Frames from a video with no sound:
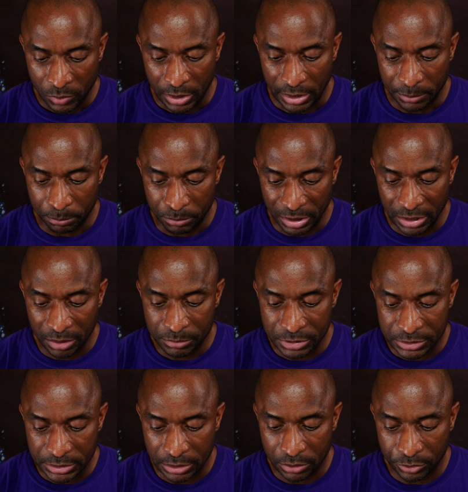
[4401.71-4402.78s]
And Balaam
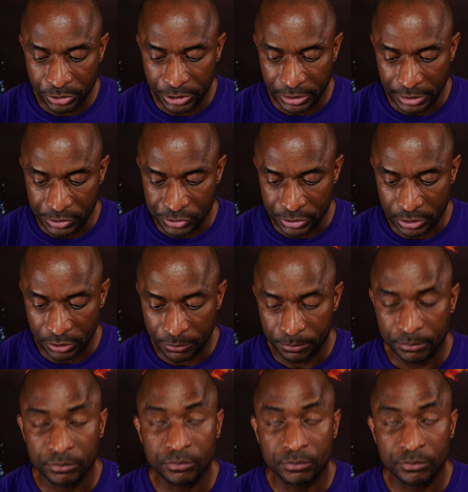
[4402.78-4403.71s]
said unto the angel,